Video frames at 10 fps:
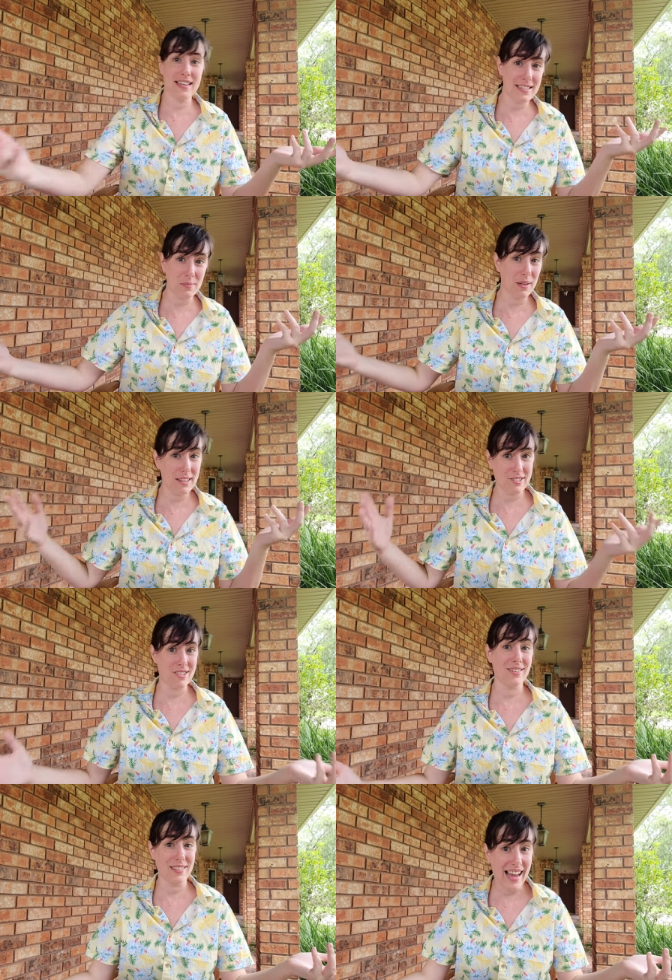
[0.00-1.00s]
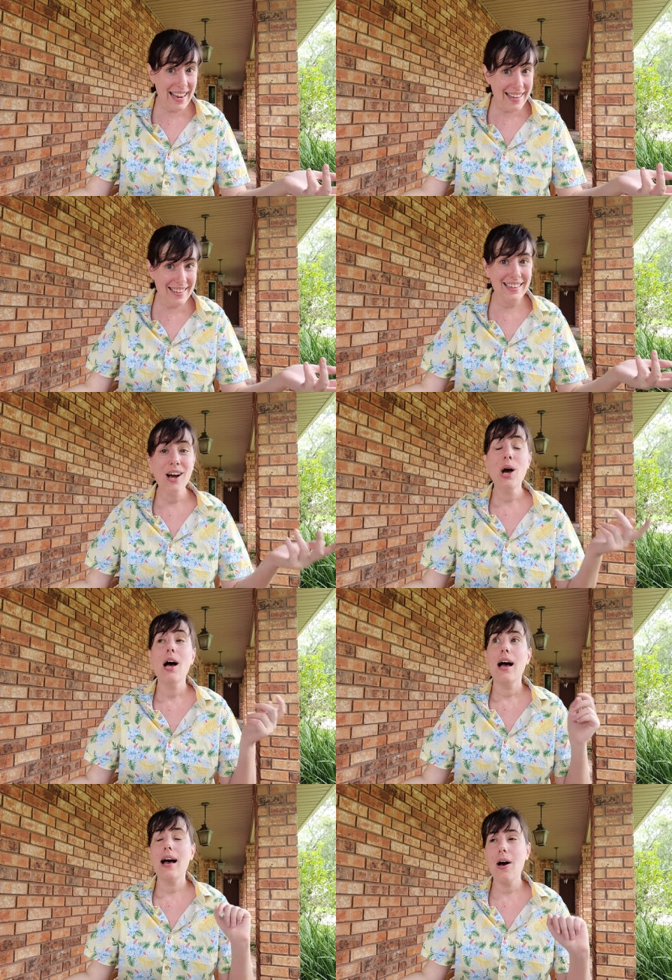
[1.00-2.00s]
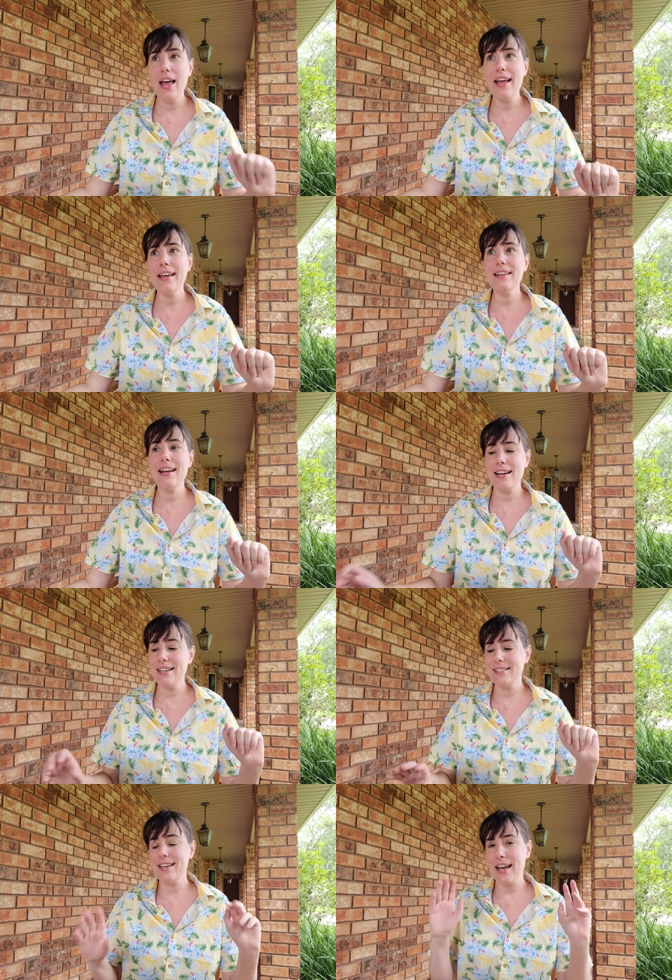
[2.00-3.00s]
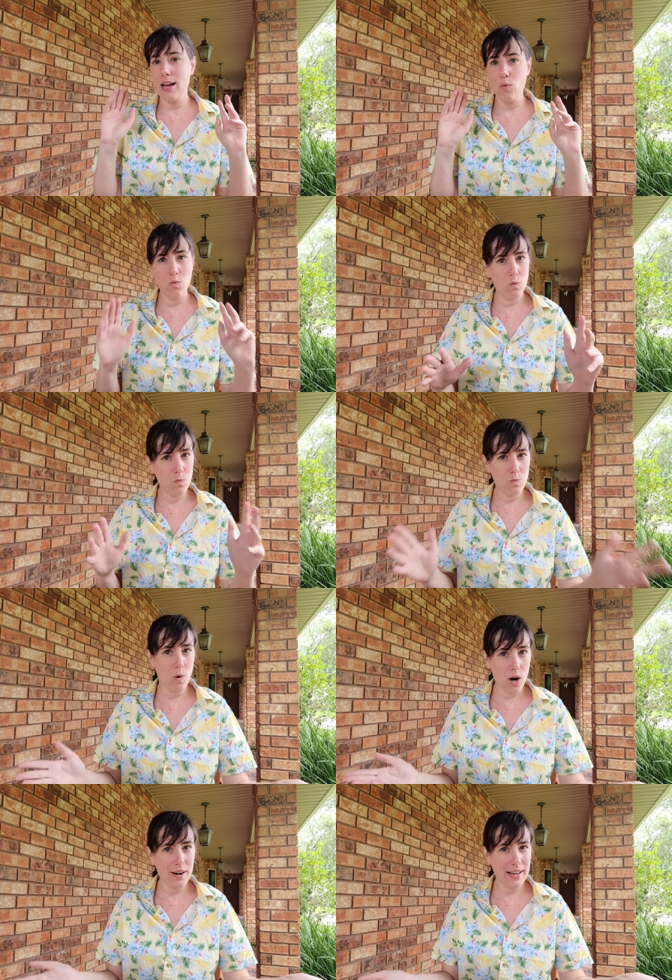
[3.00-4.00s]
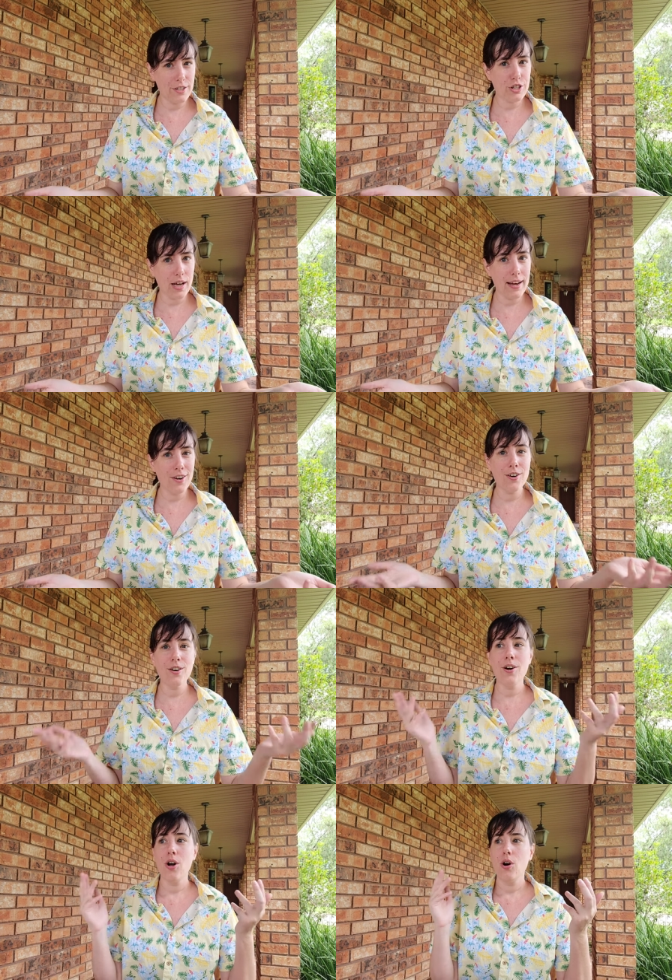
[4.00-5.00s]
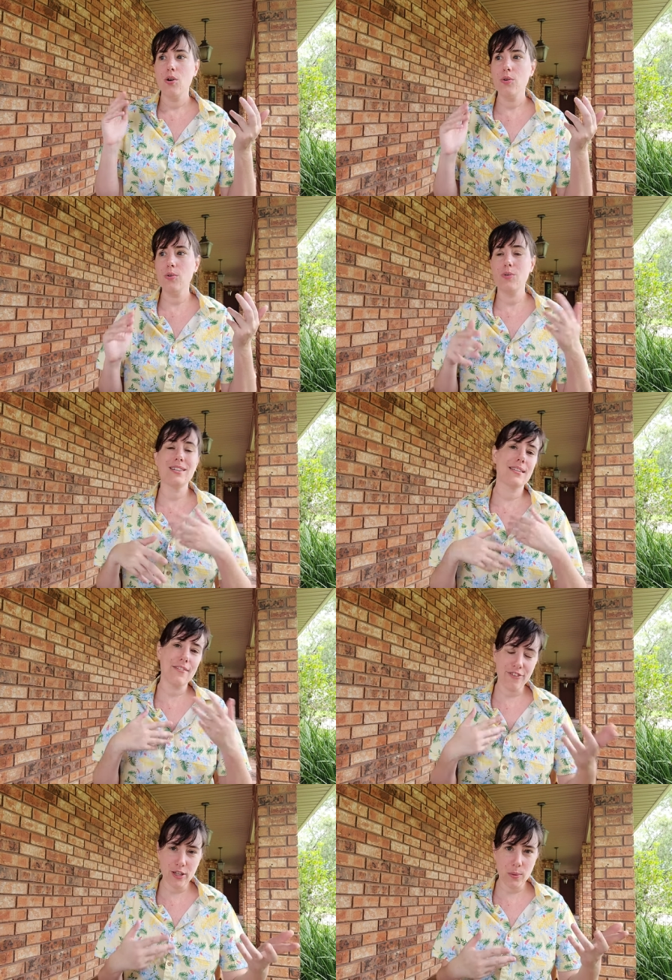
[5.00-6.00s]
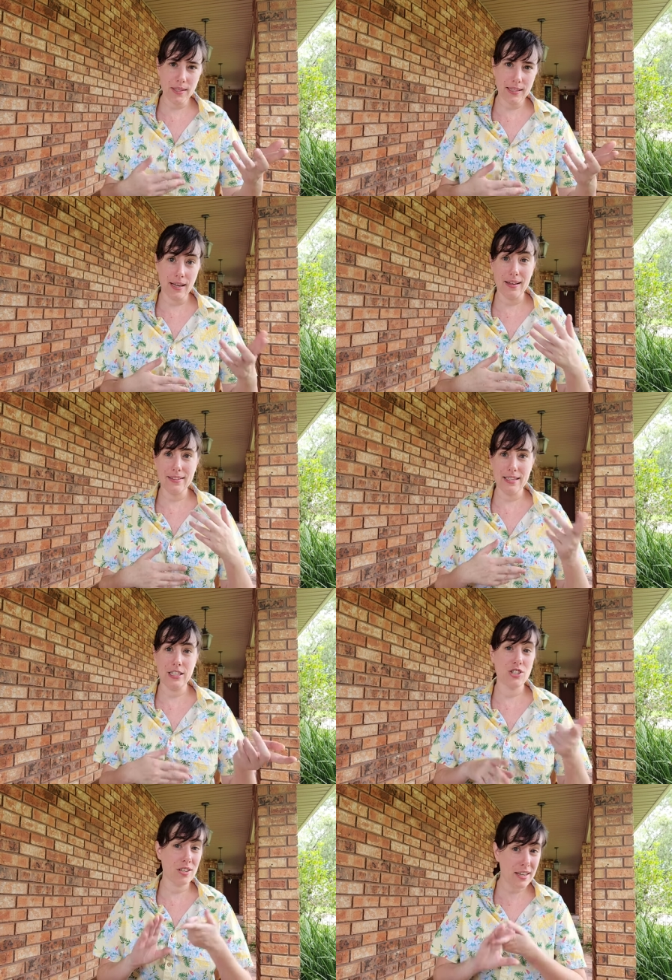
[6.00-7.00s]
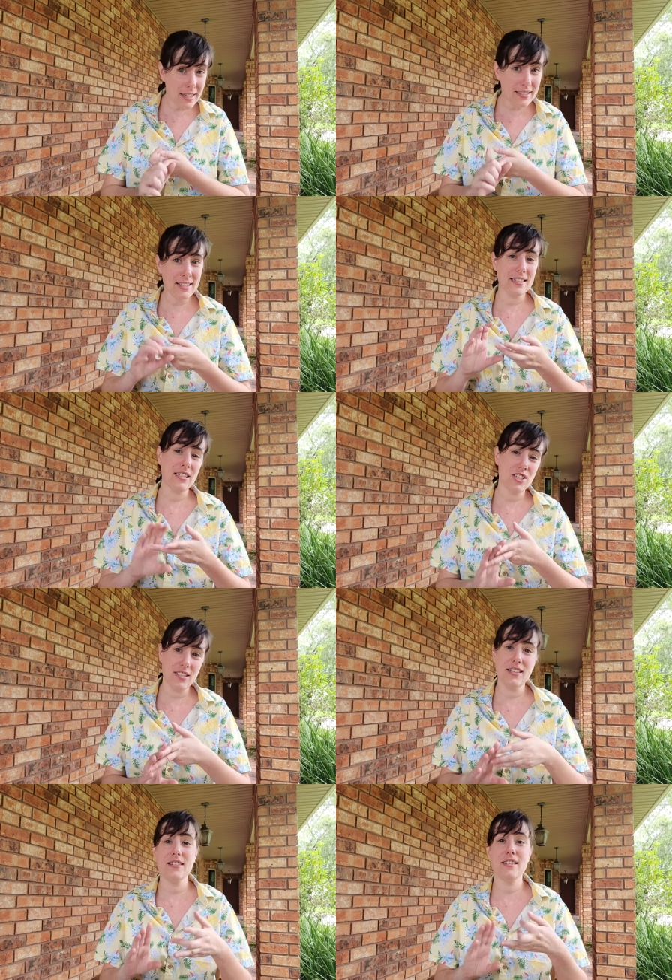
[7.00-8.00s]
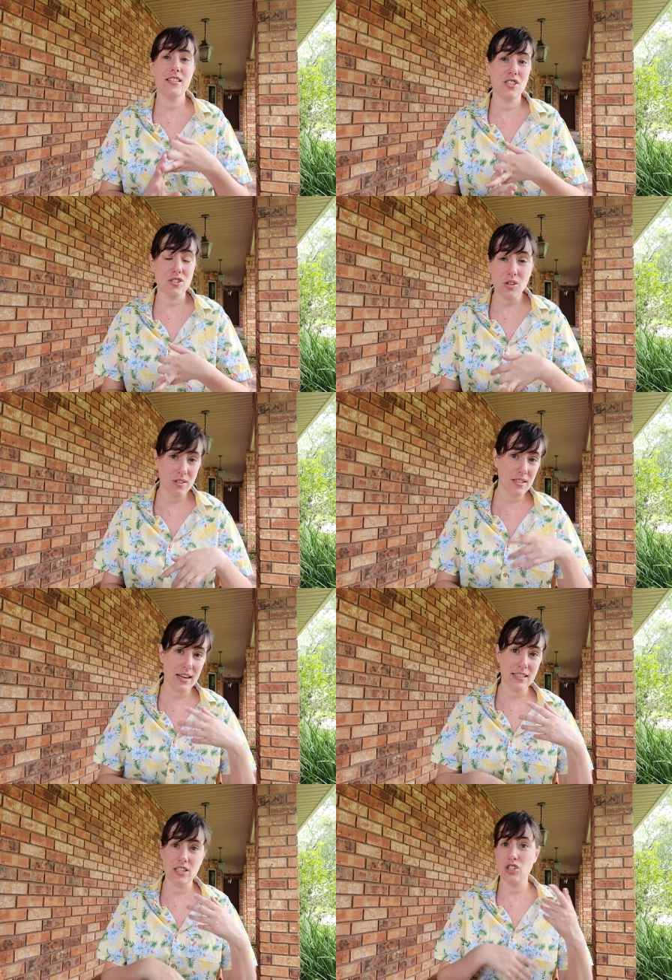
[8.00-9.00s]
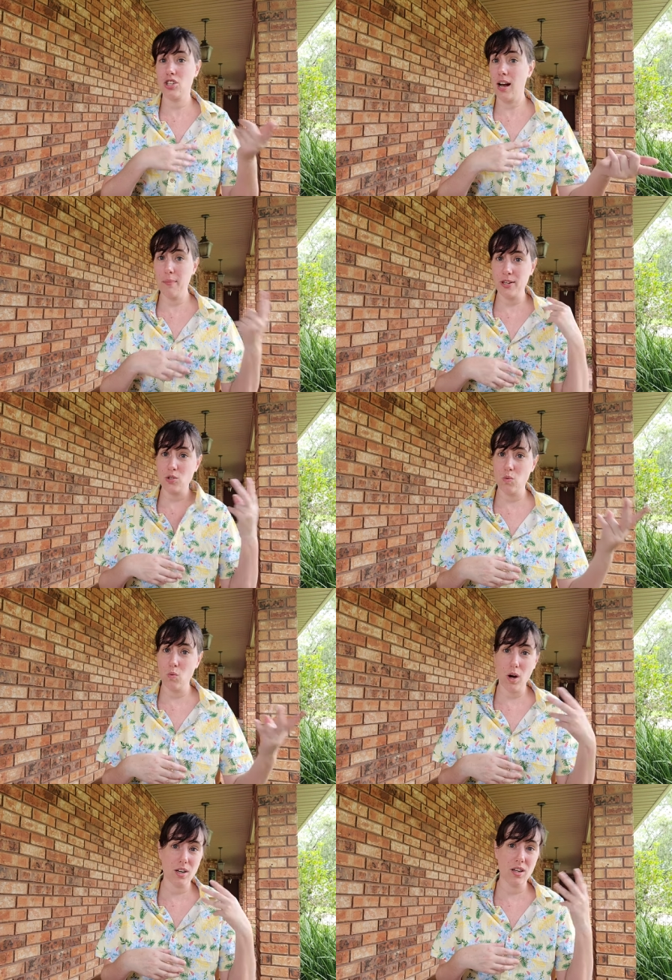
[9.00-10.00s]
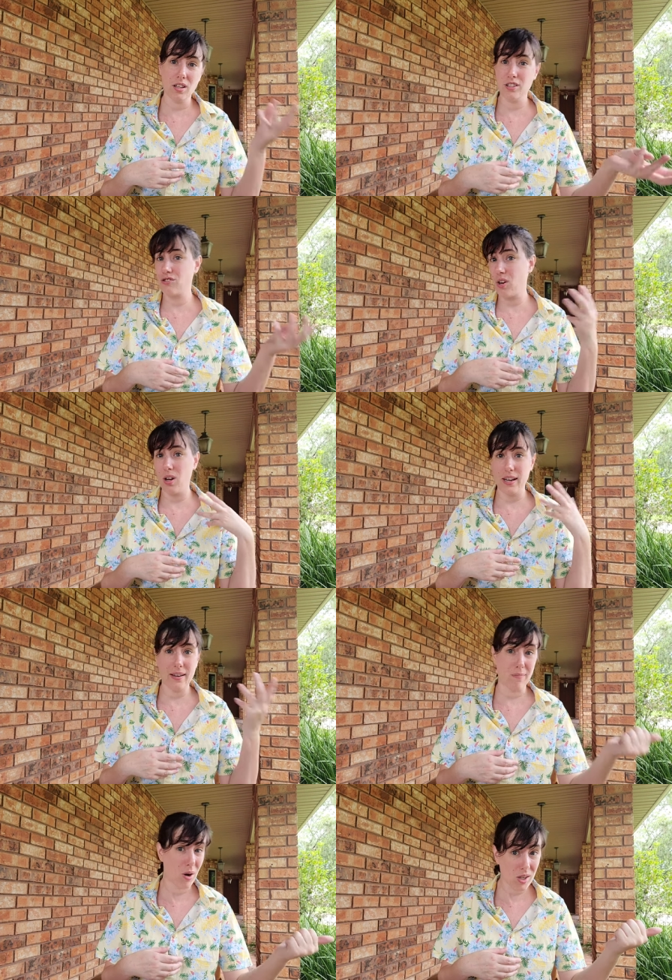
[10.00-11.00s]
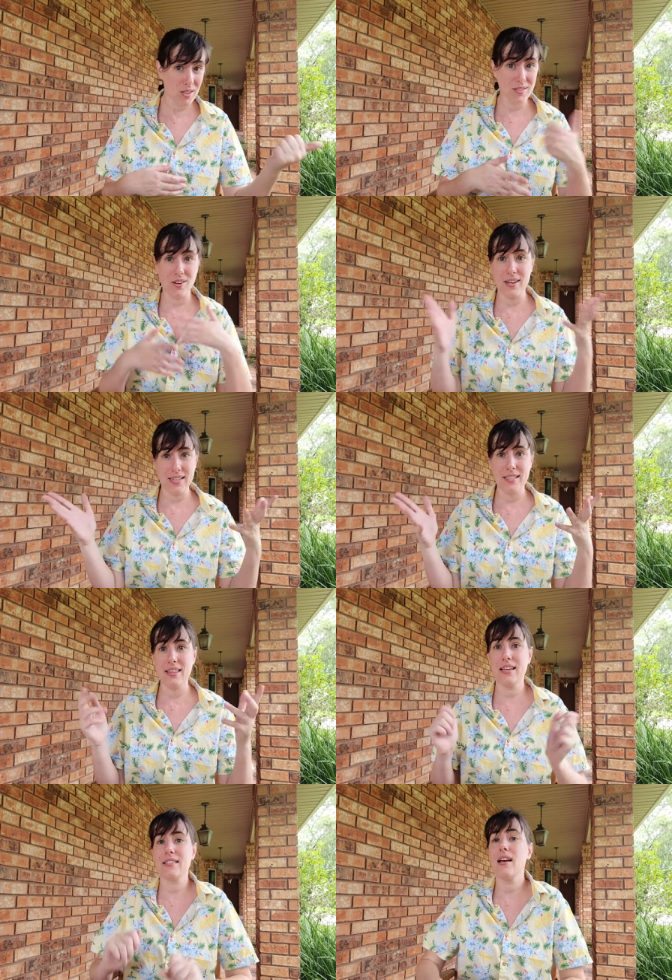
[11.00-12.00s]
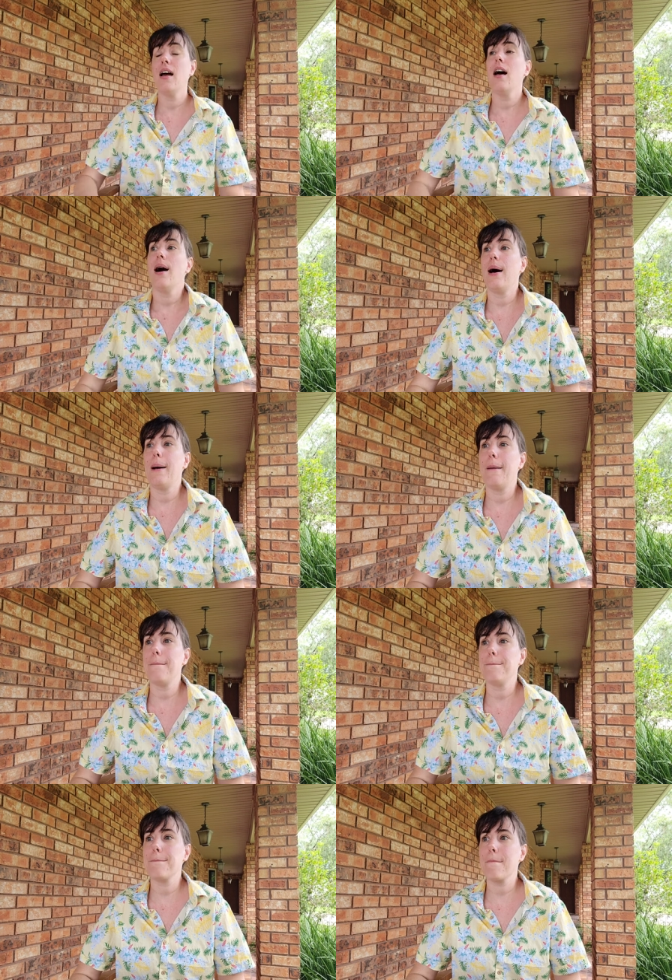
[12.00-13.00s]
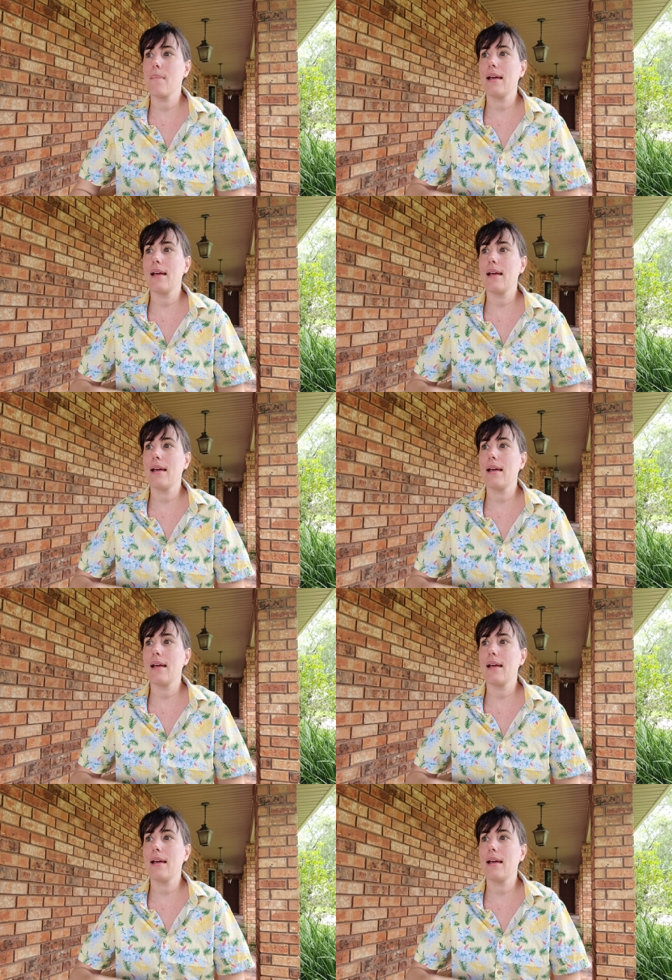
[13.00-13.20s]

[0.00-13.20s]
get supplies you're gonna like, and as a art educator who, because I frequently teach kids, I teach teens, I teach adults, I teach comics, watercolor, drawing, markers, all kinds of things. I